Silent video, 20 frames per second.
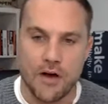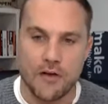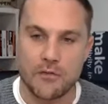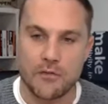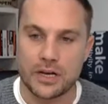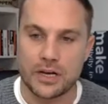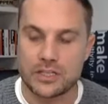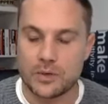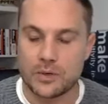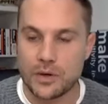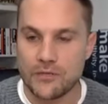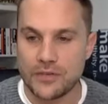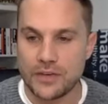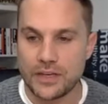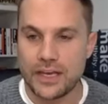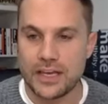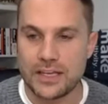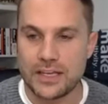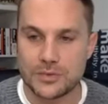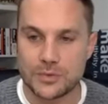I've wanted to do it for
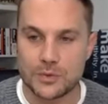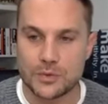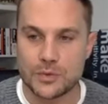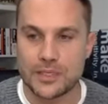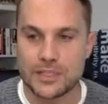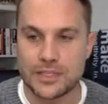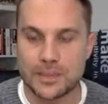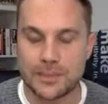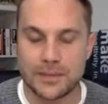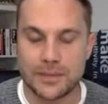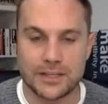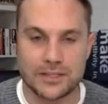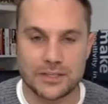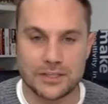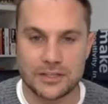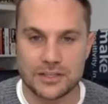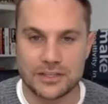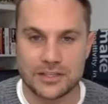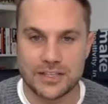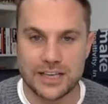years. It was always something
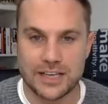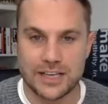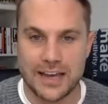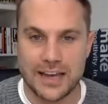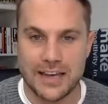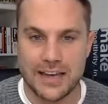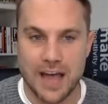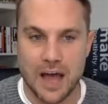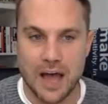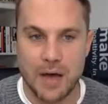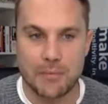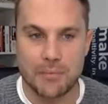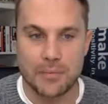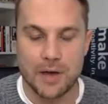to get done,